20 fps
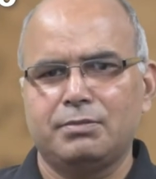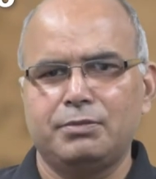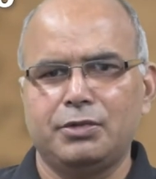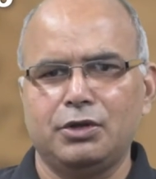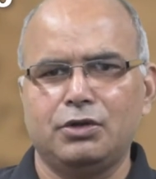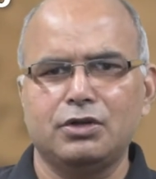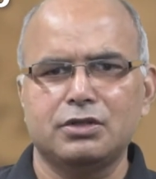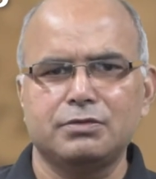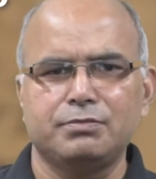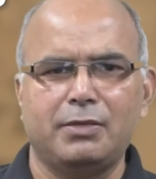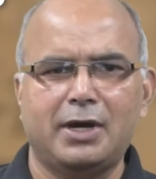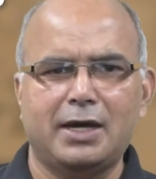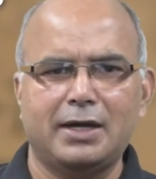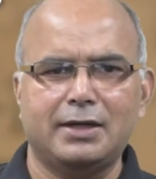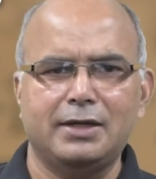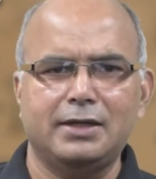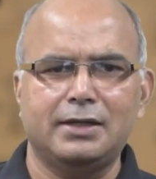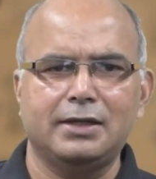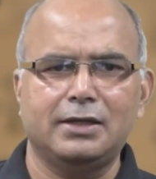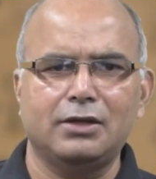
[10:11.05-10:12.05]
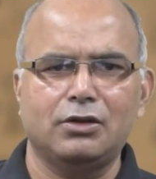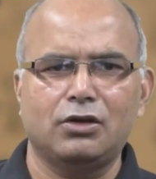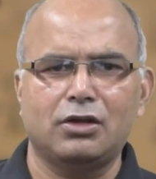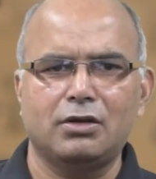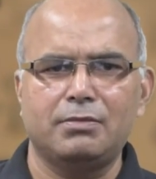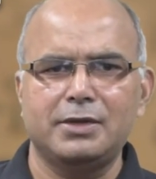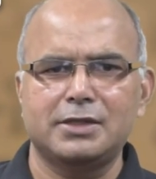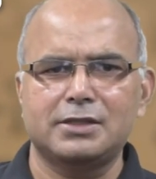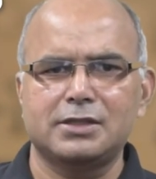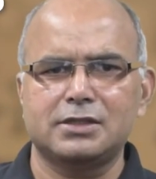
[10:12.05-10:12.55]
because market and
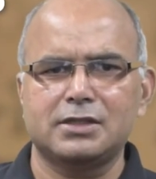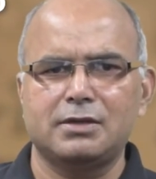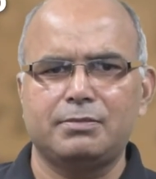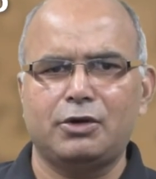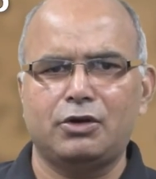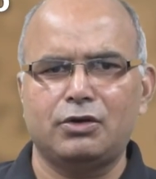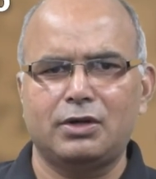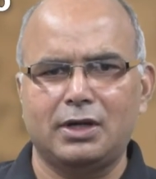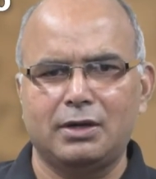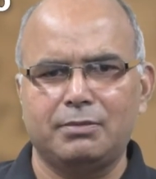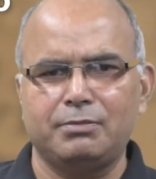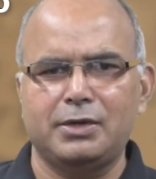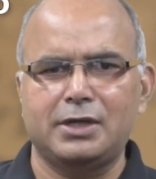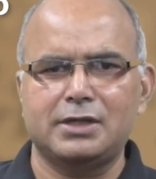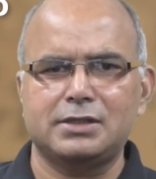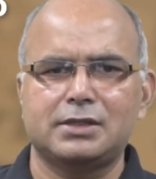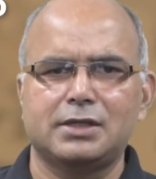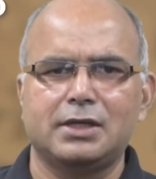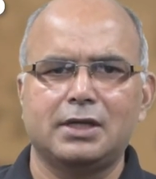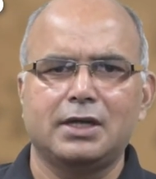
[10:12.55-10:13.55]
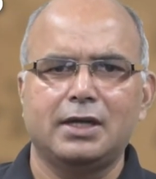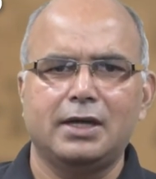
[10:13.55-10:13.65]
economics is about numbers